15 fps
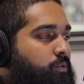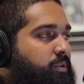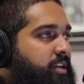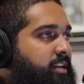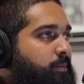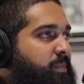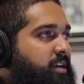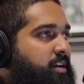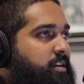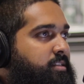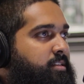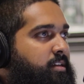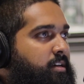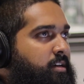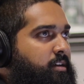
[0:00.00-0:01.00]
so needed
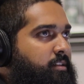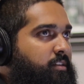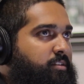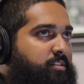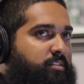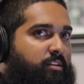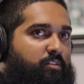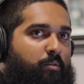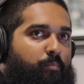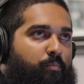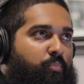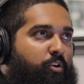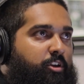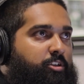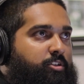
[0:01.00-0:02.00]
because there's this other
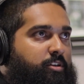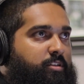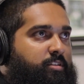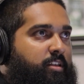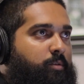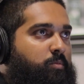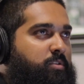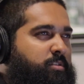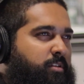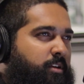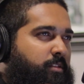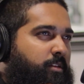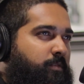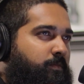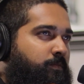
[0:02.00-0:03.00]
preacher, his name is I
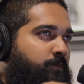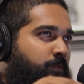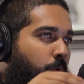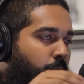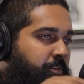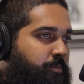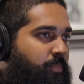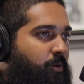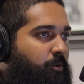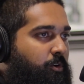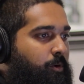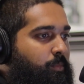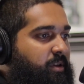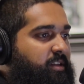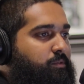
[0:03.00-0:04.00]
think Fody
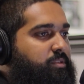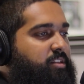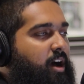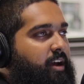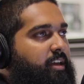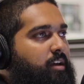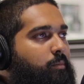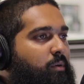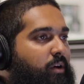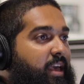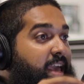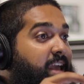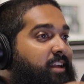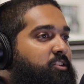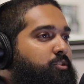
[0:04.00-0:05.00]
Bokum, and he was talking about
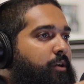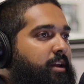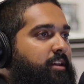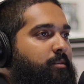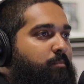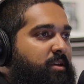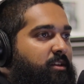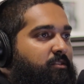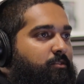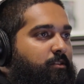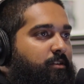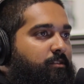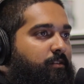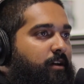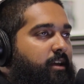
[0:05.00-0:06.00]
age graded
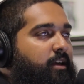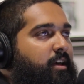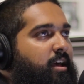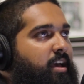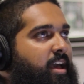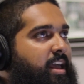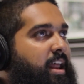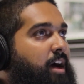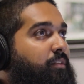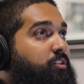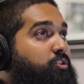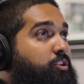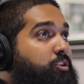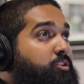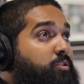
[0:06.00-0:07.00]
ministries, right? And how the
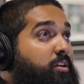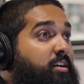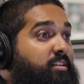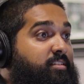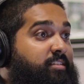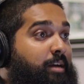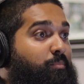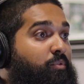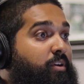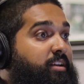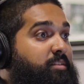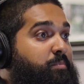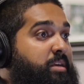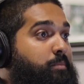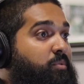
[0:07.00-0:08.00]
church
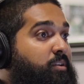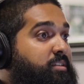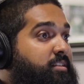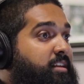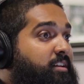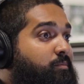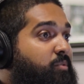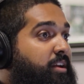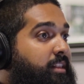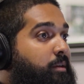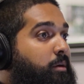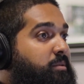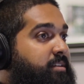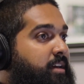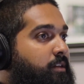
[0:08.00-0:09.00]
separates people instead of bringing them
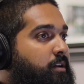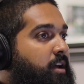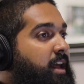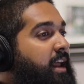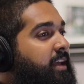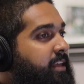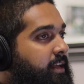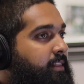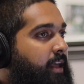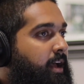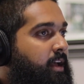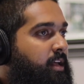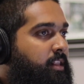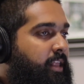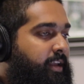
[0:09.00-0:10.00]
up together. And I get that.
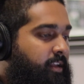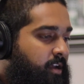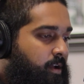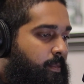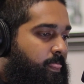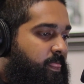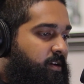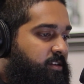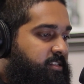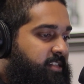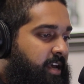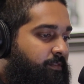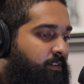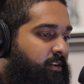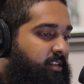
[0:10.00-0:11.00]
Like there's
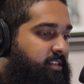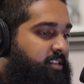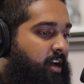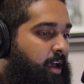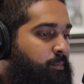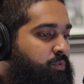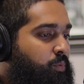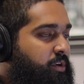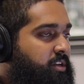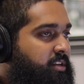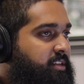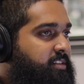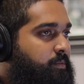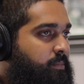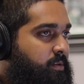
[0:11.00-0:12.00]
definitely times where you
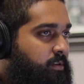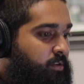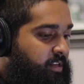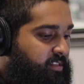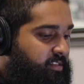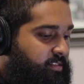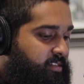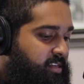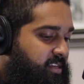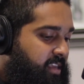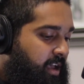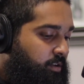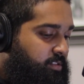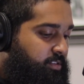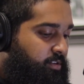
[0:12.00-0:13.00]
need to seek
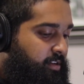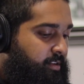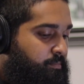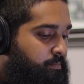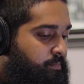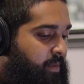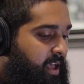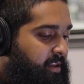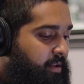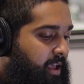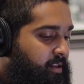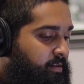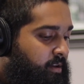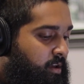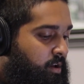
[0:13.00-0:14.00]
counsel
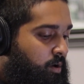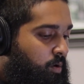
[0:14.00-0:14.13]
and